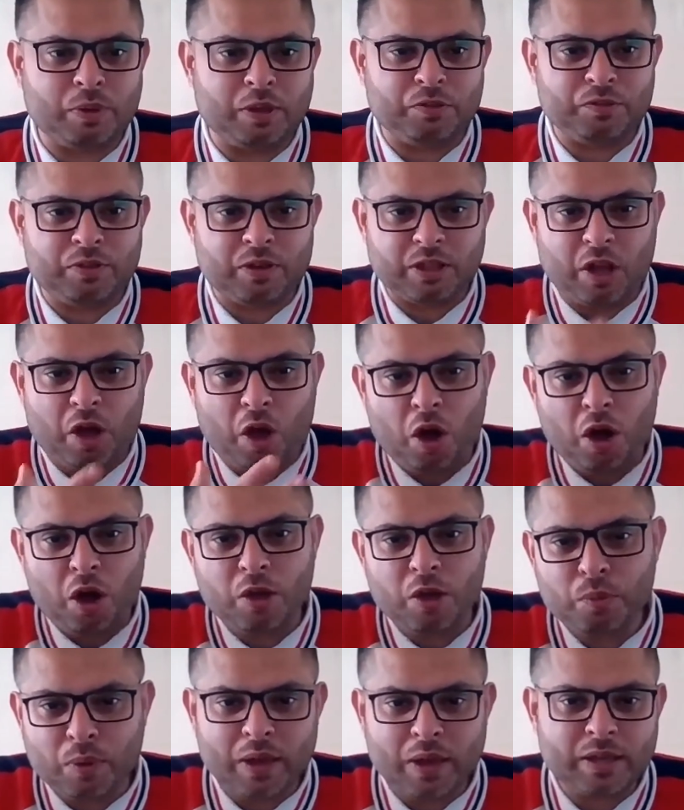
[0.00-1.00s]
You've got the
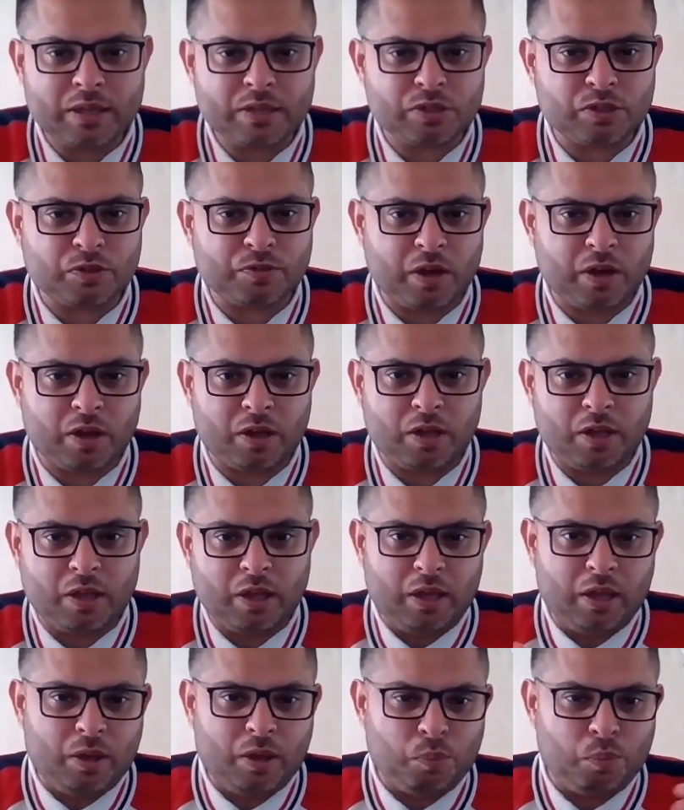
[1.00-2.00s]
highways, you've got
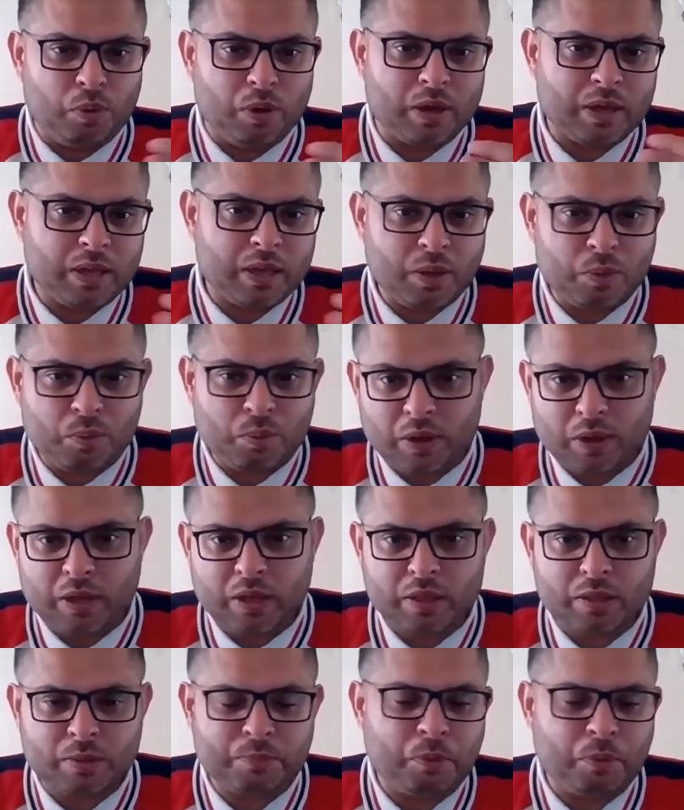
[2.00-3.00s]
working
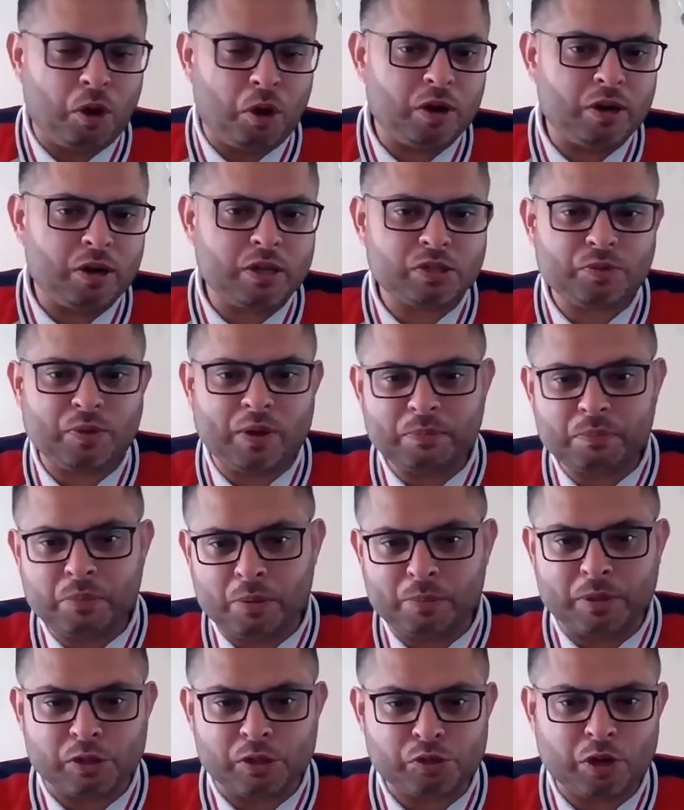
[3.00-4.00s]
with partners around
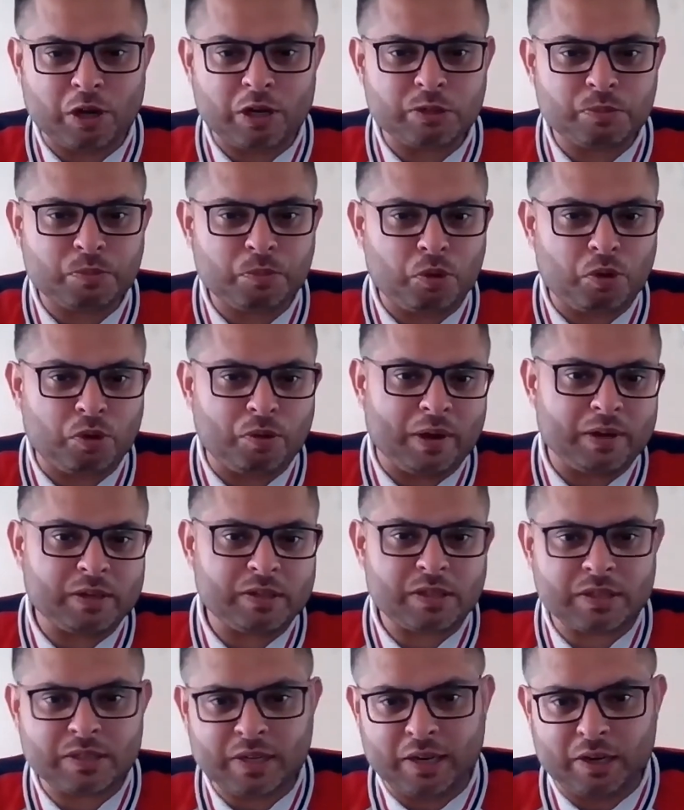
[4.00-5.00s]
public transport, around
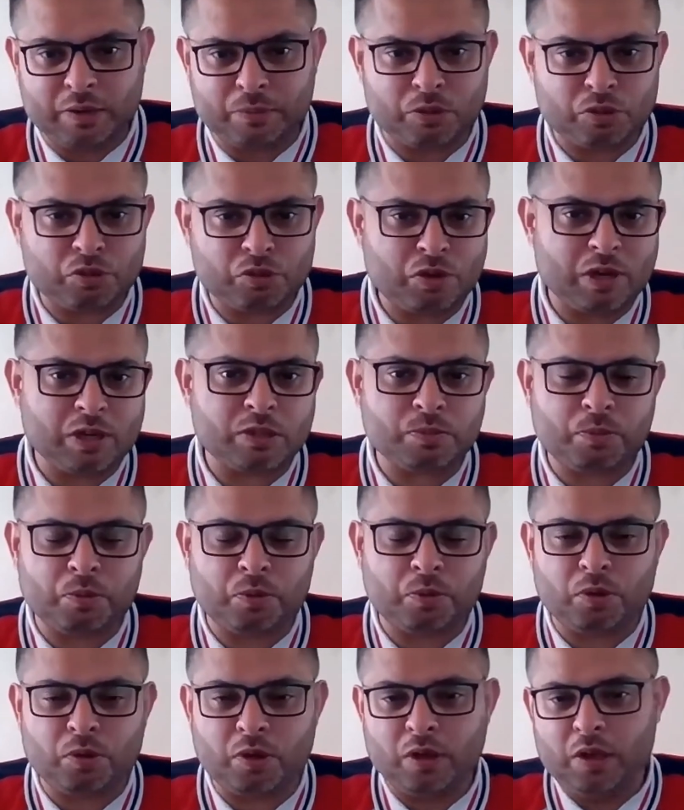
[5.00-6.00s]
sustainable
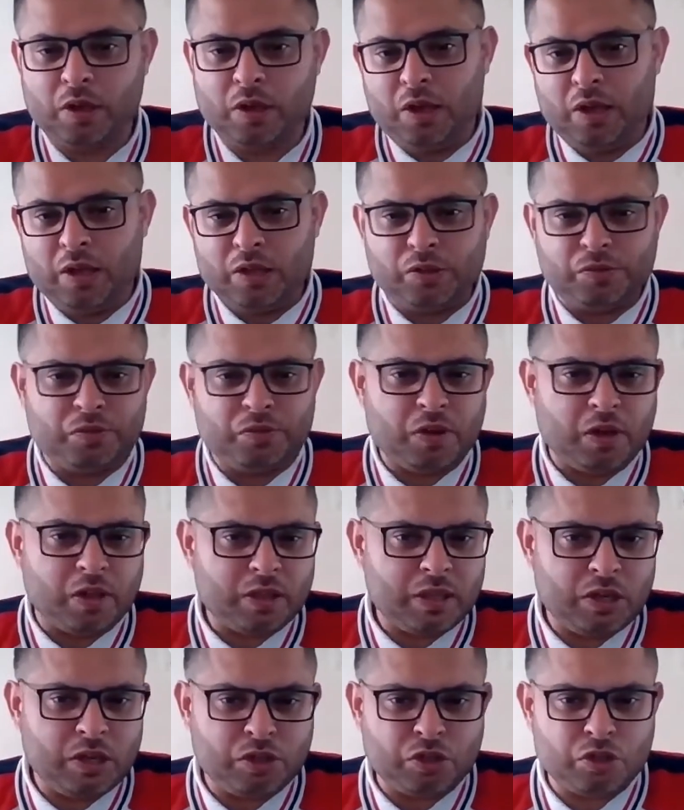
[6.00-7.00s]
transport. You've got
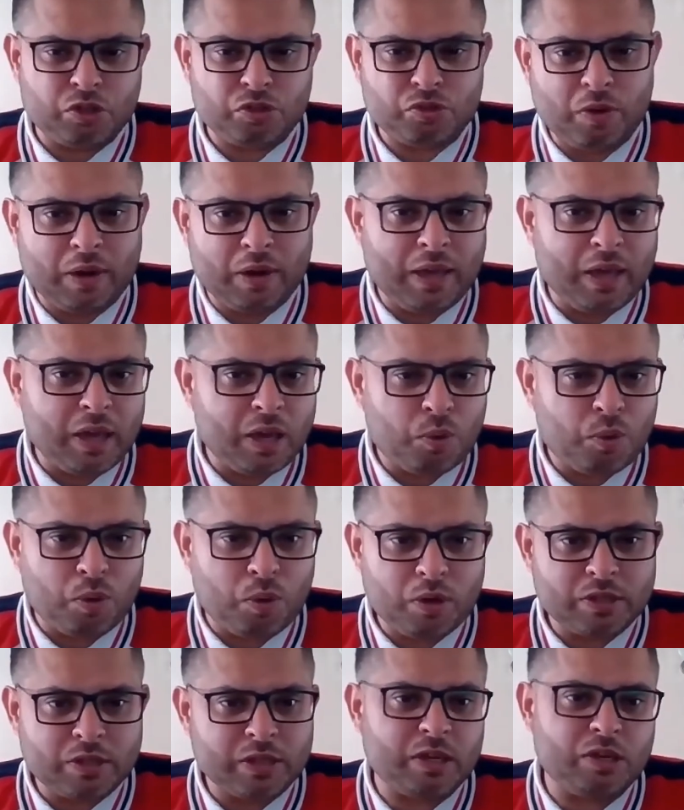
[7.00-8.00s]
the issues around air
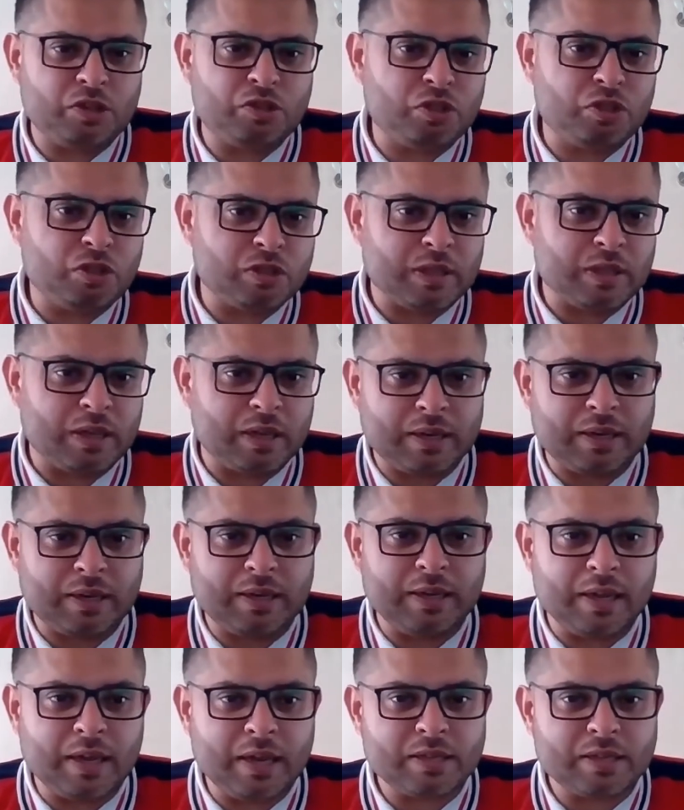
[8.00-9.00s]
quality and introducing a
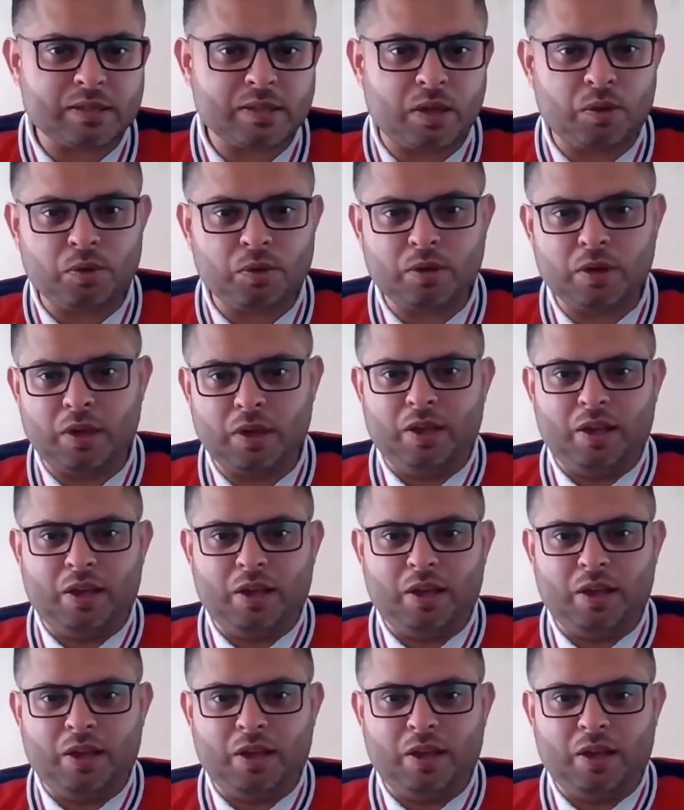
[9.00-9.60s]
clean air zone.